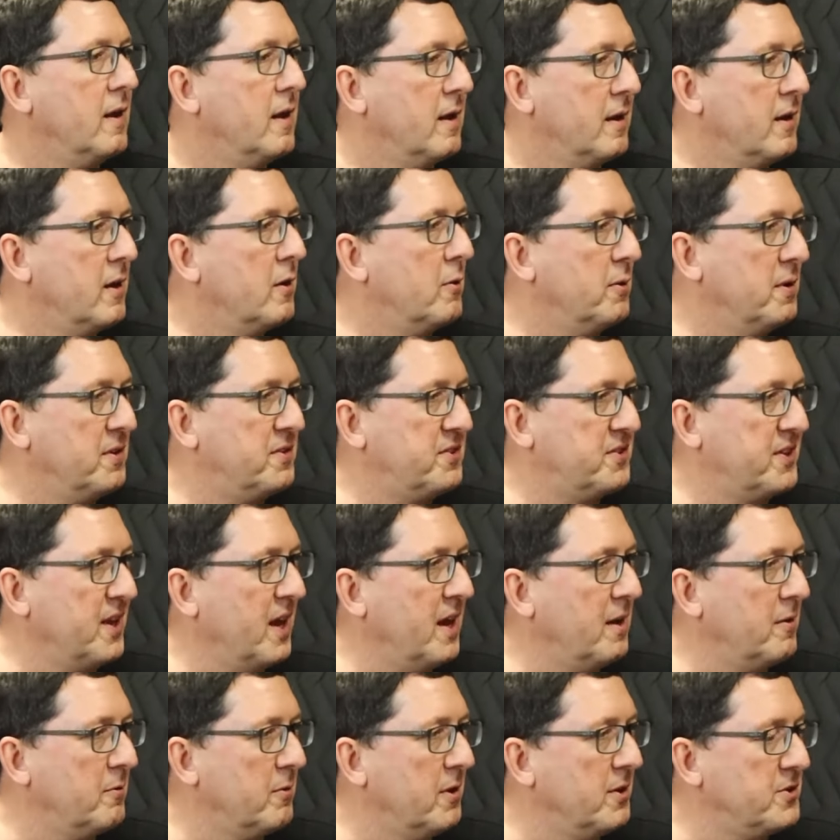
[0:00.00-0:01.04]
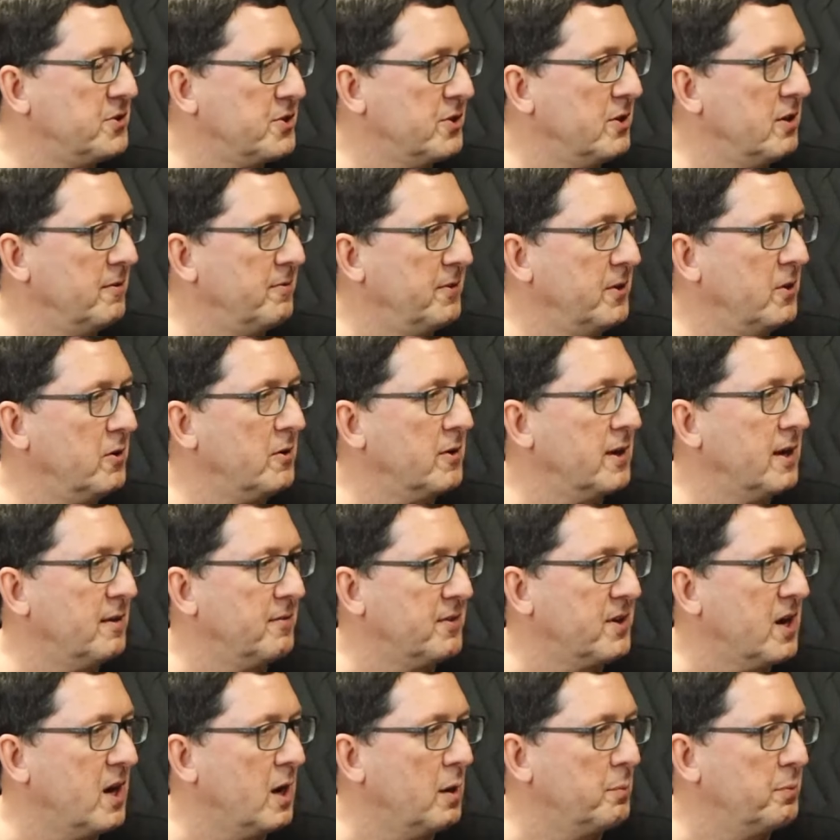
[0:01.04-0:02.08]
you know, it's said, Richard, if you don't have
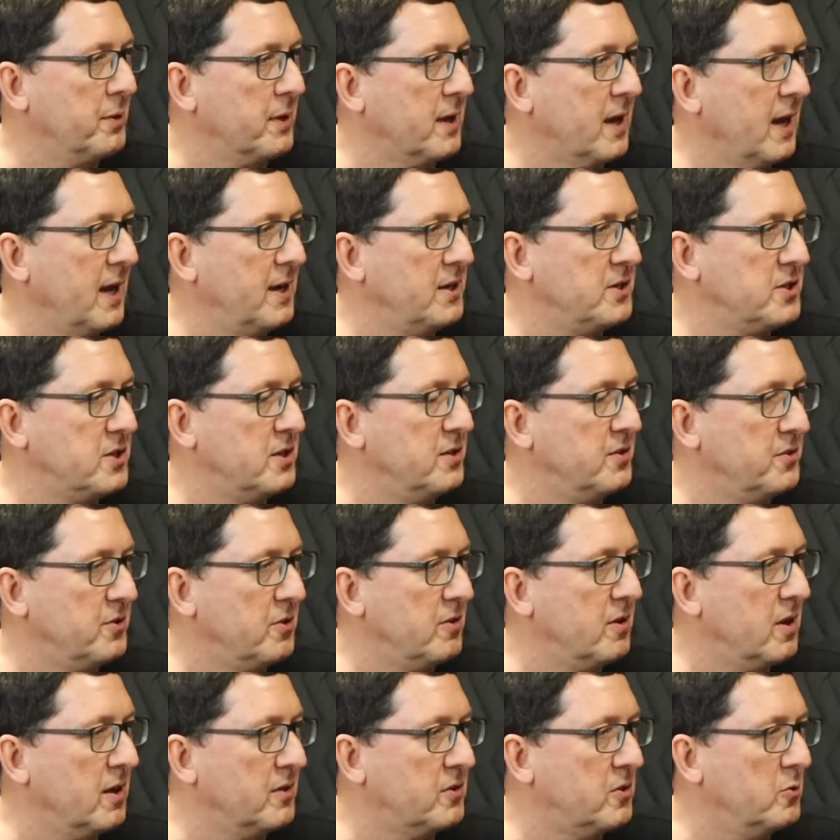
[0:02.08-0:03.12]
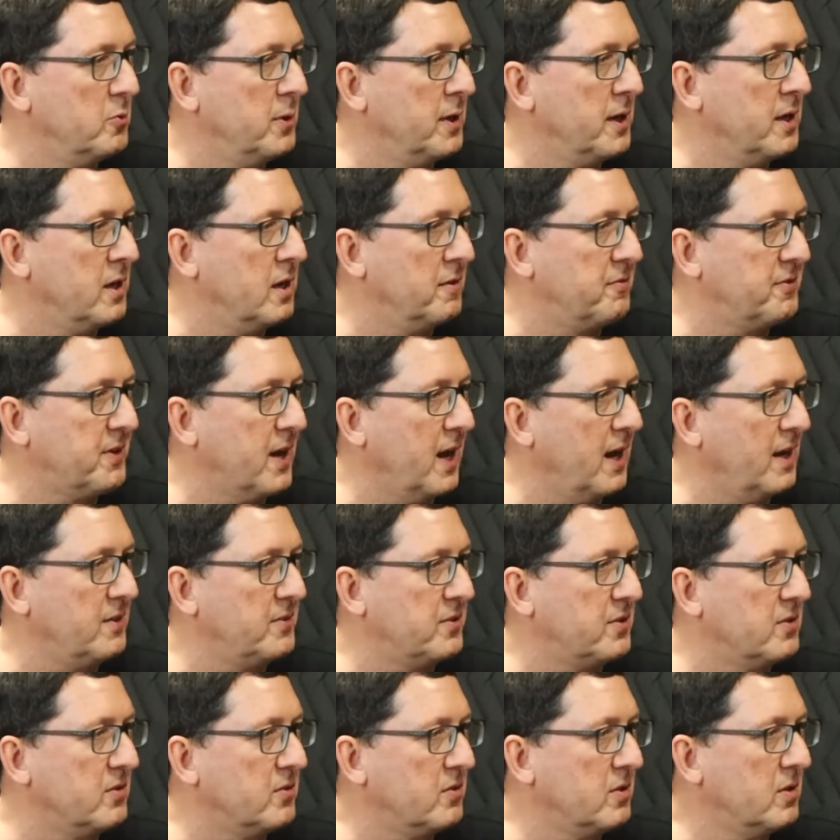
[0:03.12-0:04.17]
complications, you're not doing enough
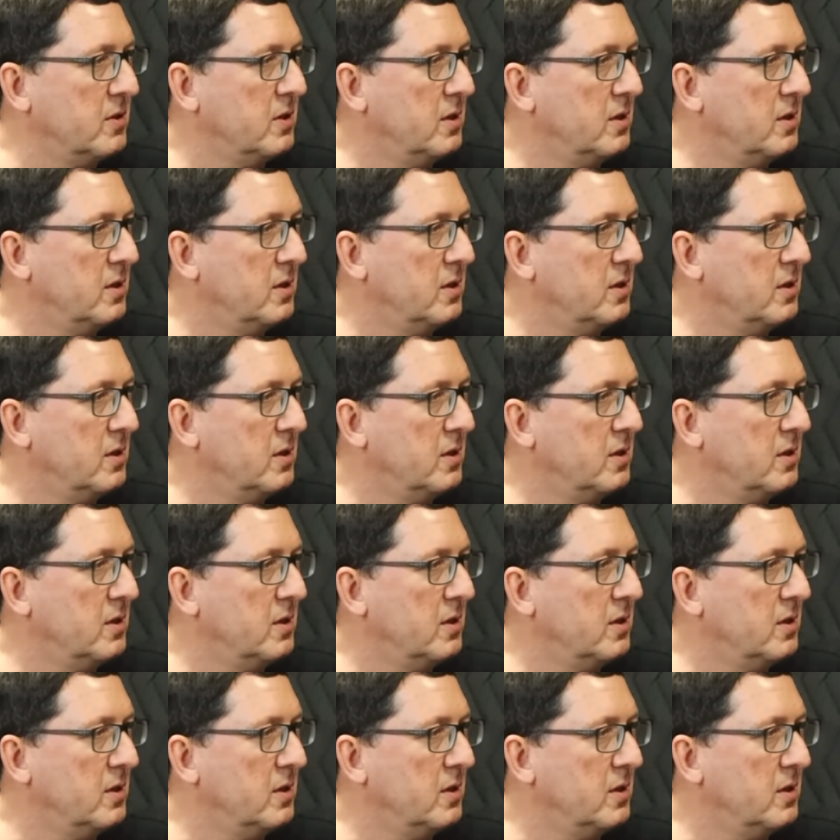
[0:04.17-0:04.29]
cases.